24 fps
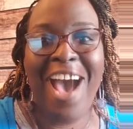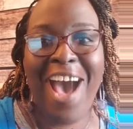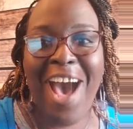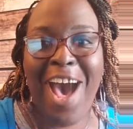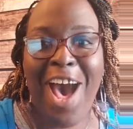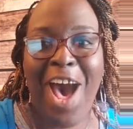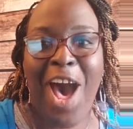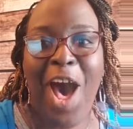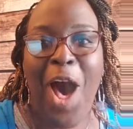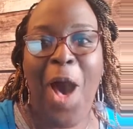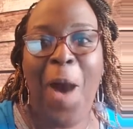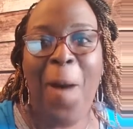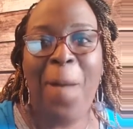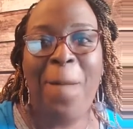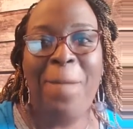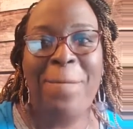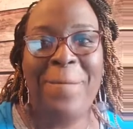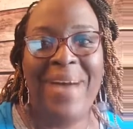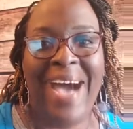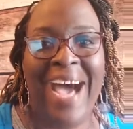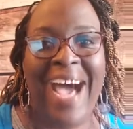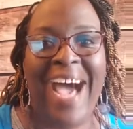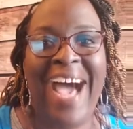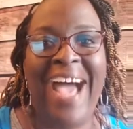oh
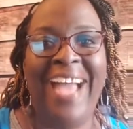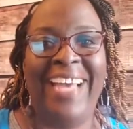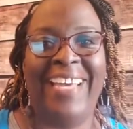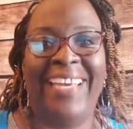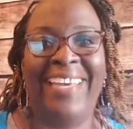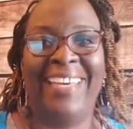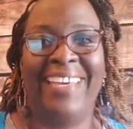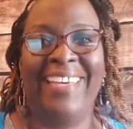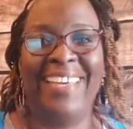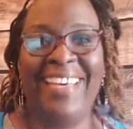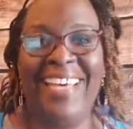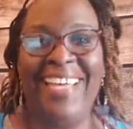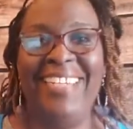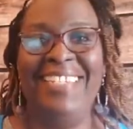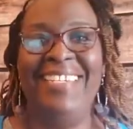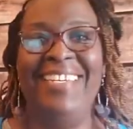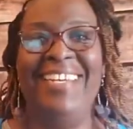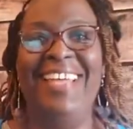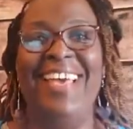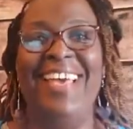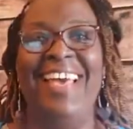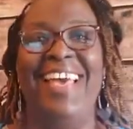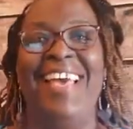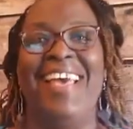my
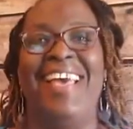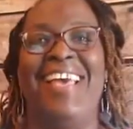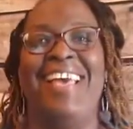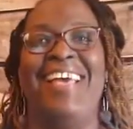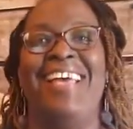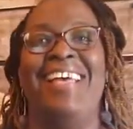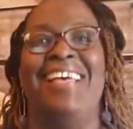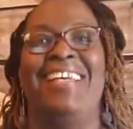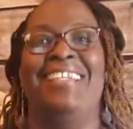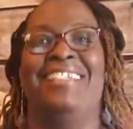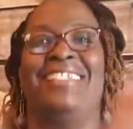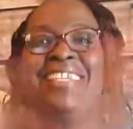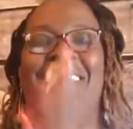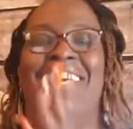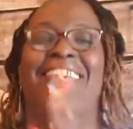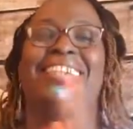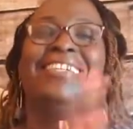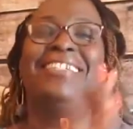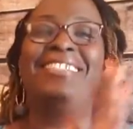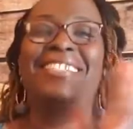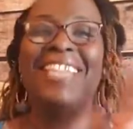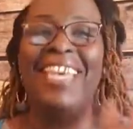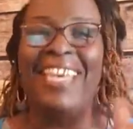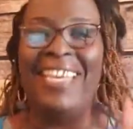goodness
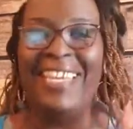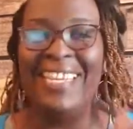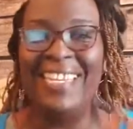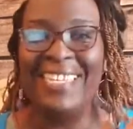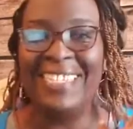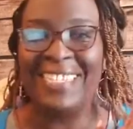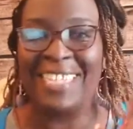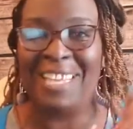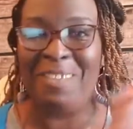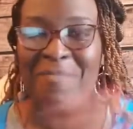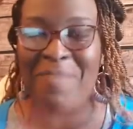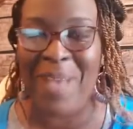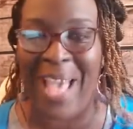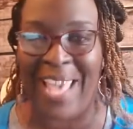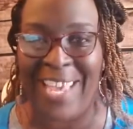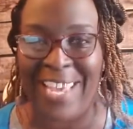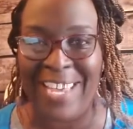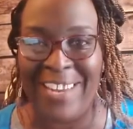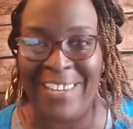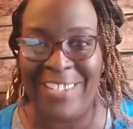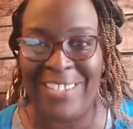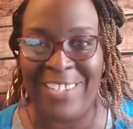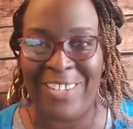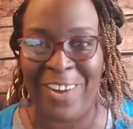Tina's in my
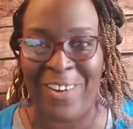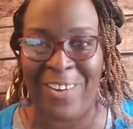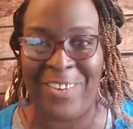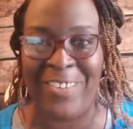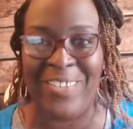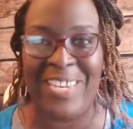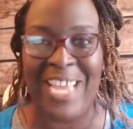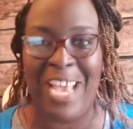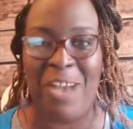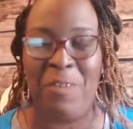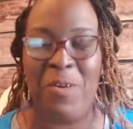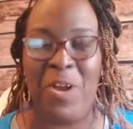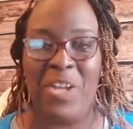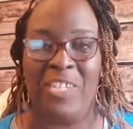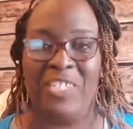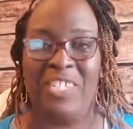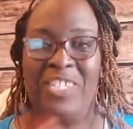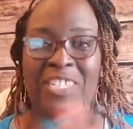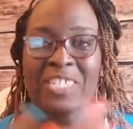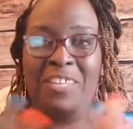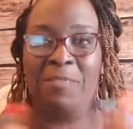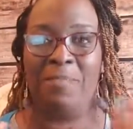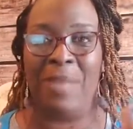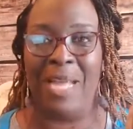Inner Circle Network.
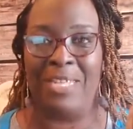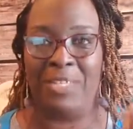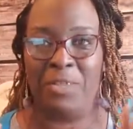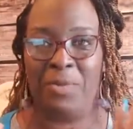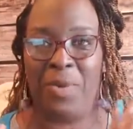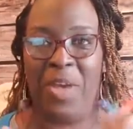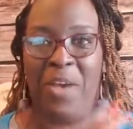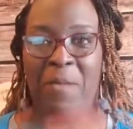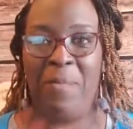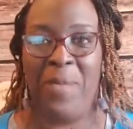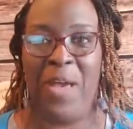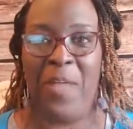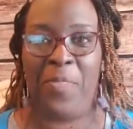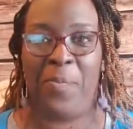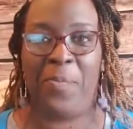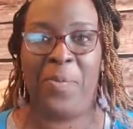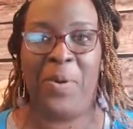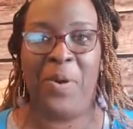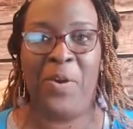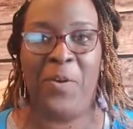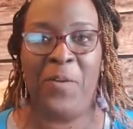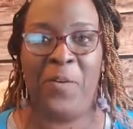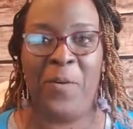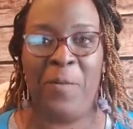She's in my 12-month
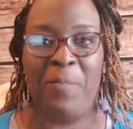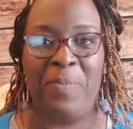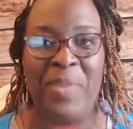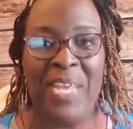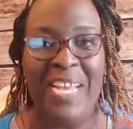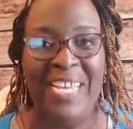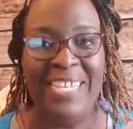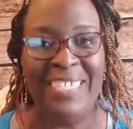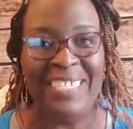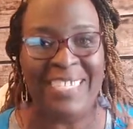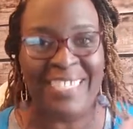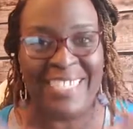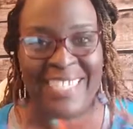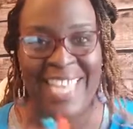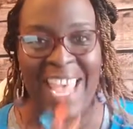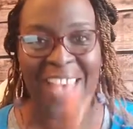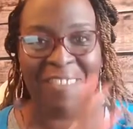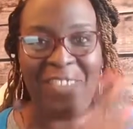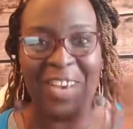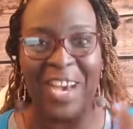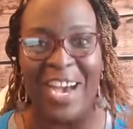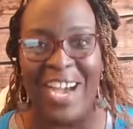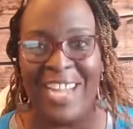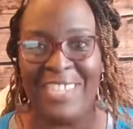program. $700
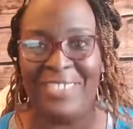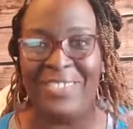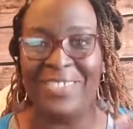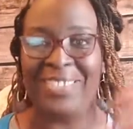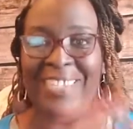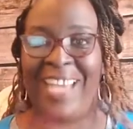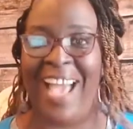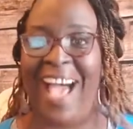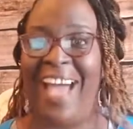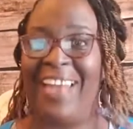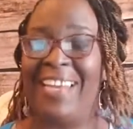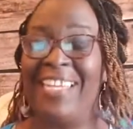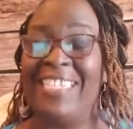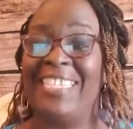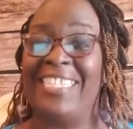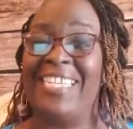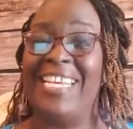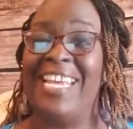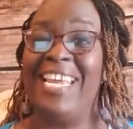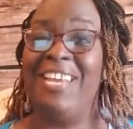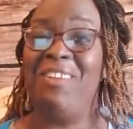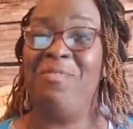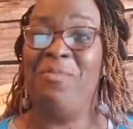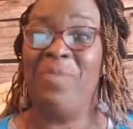
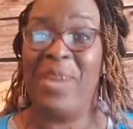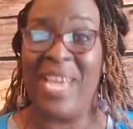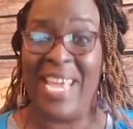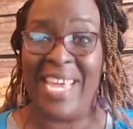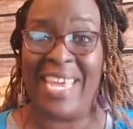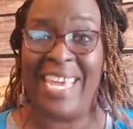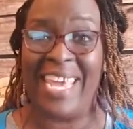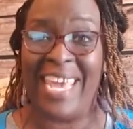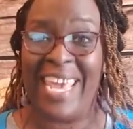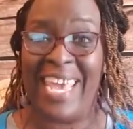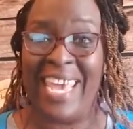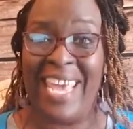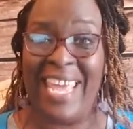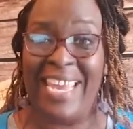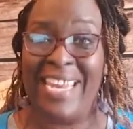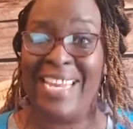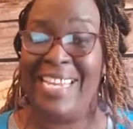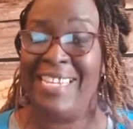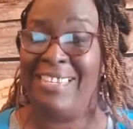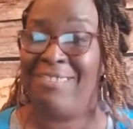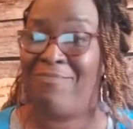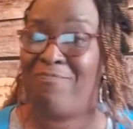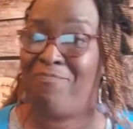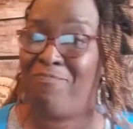in the weekend
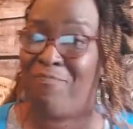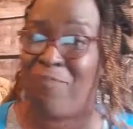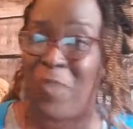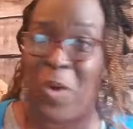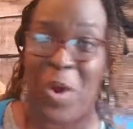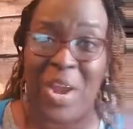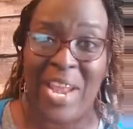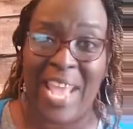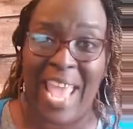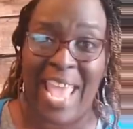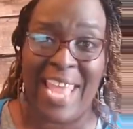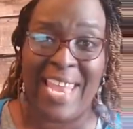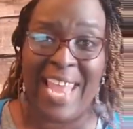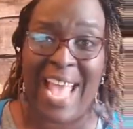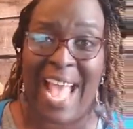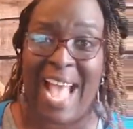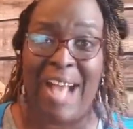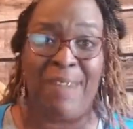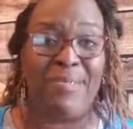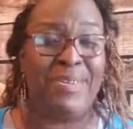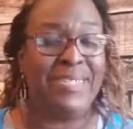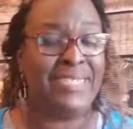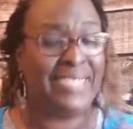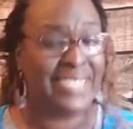and 48
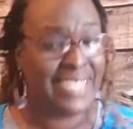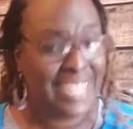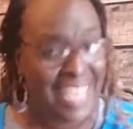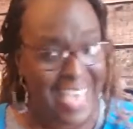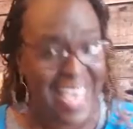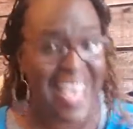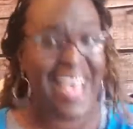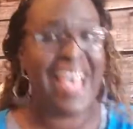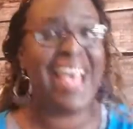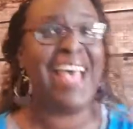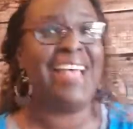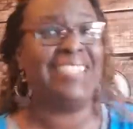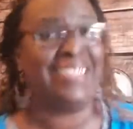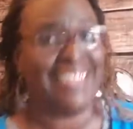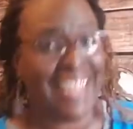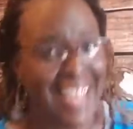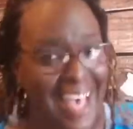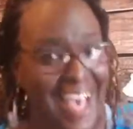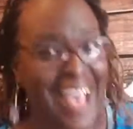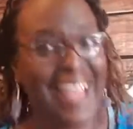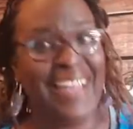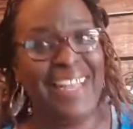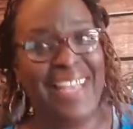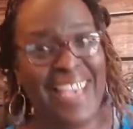hours. Yes,
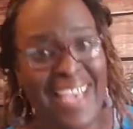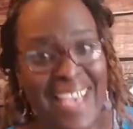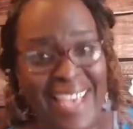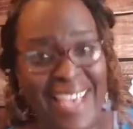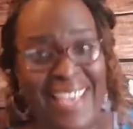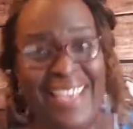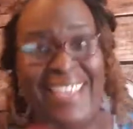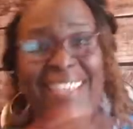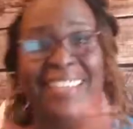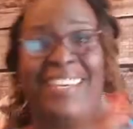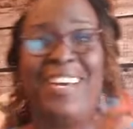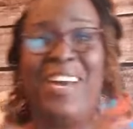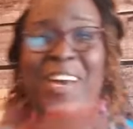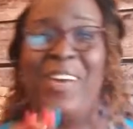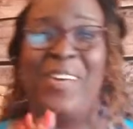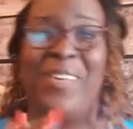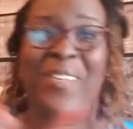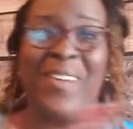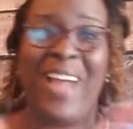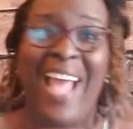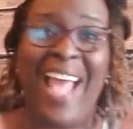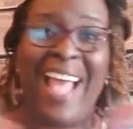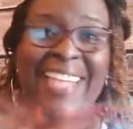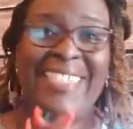honey.
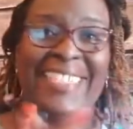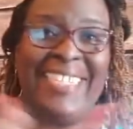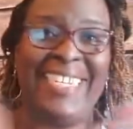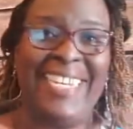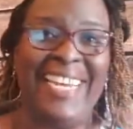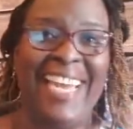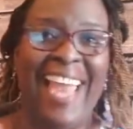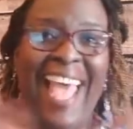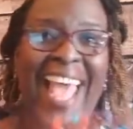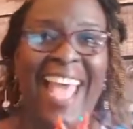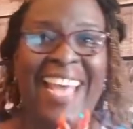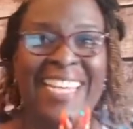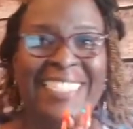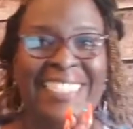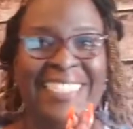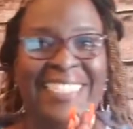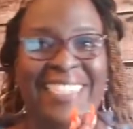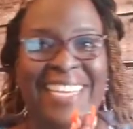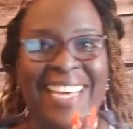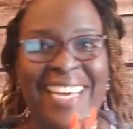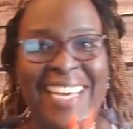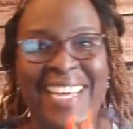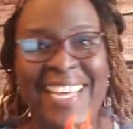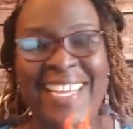
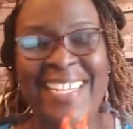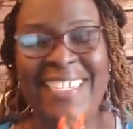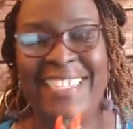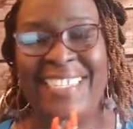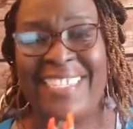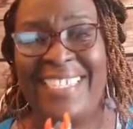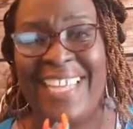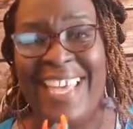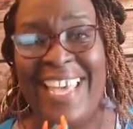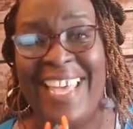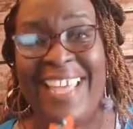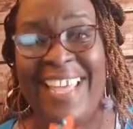Congratulations.